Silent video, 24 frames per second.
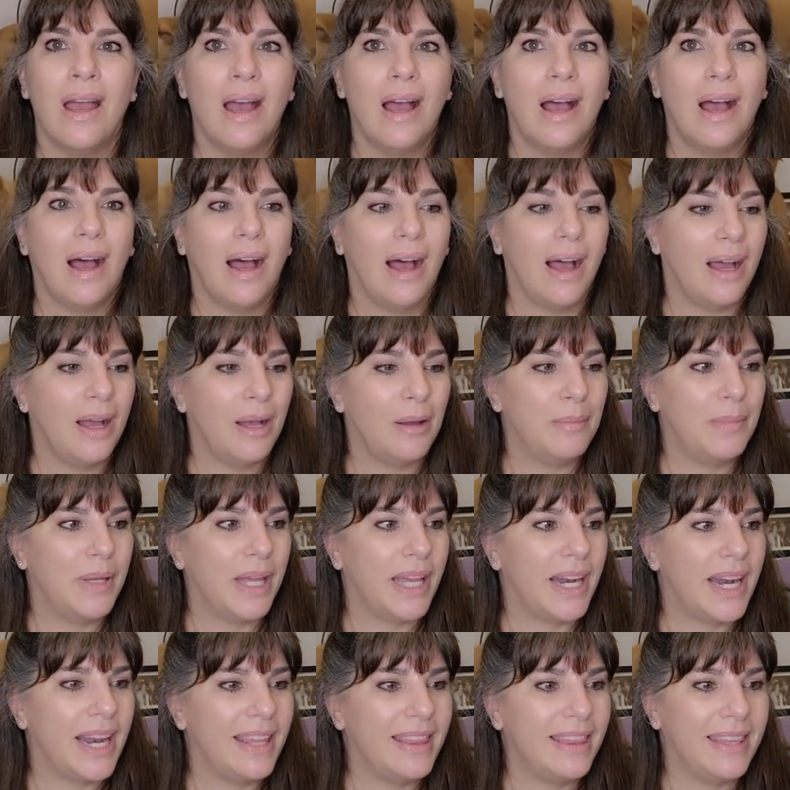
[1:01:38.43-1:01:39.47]
And
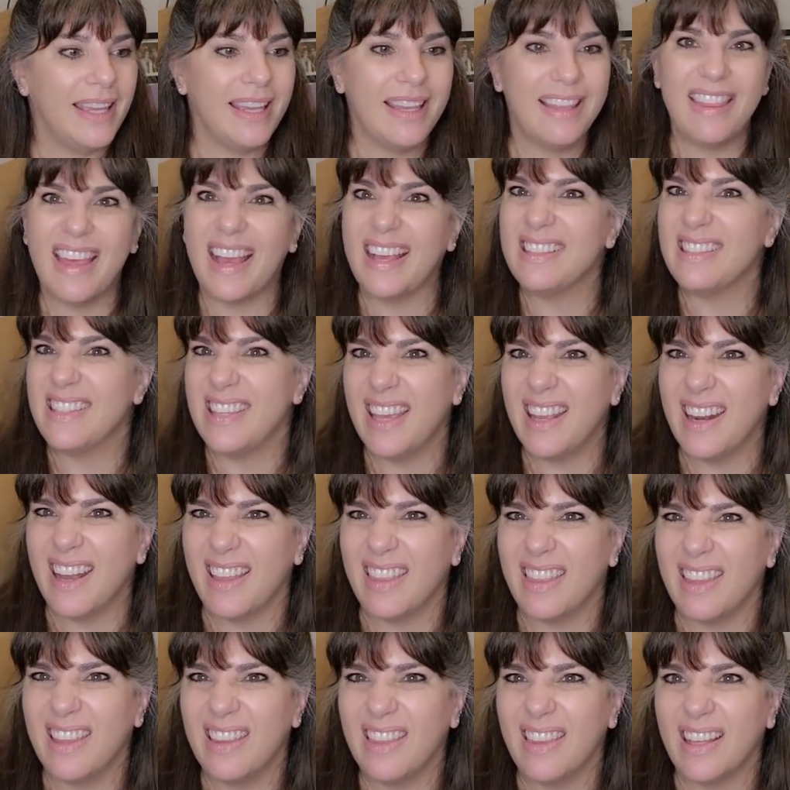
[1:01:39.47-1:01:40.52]
I think that's it. I
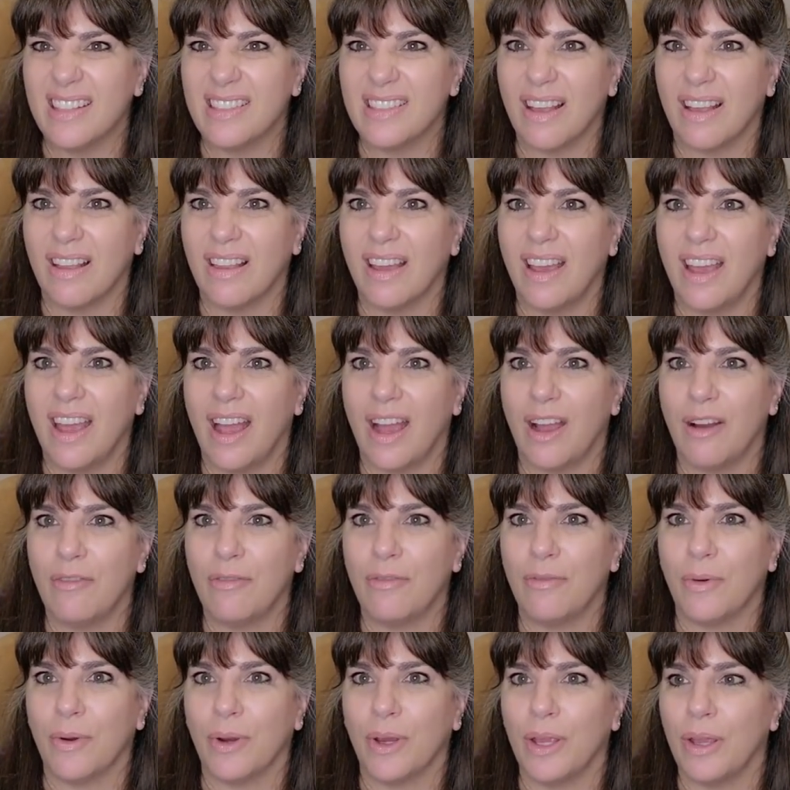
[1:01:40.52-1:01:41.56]
think that's all I have
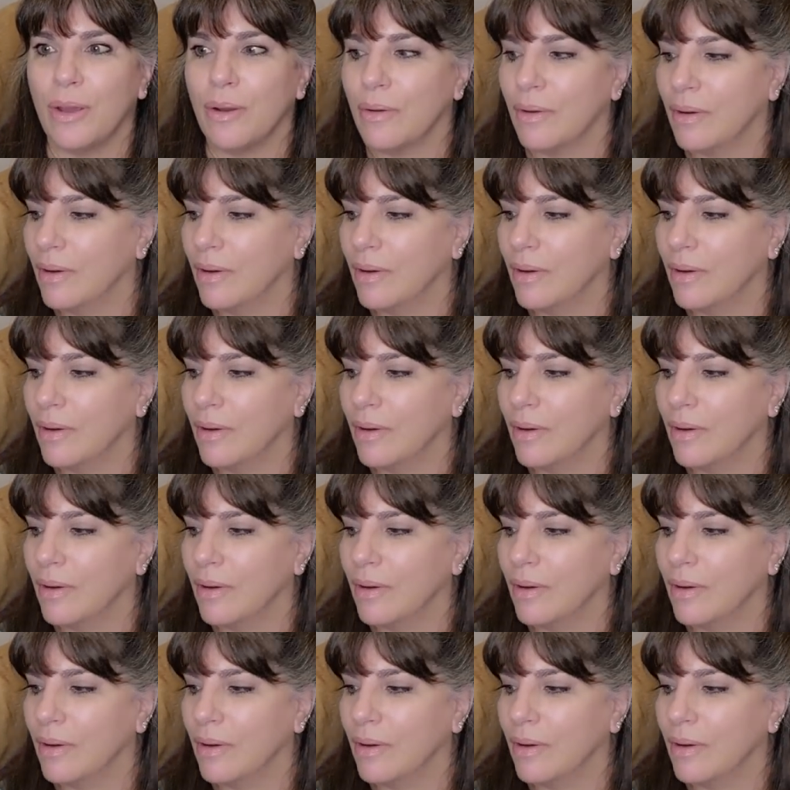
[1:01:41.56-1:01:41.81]
for you.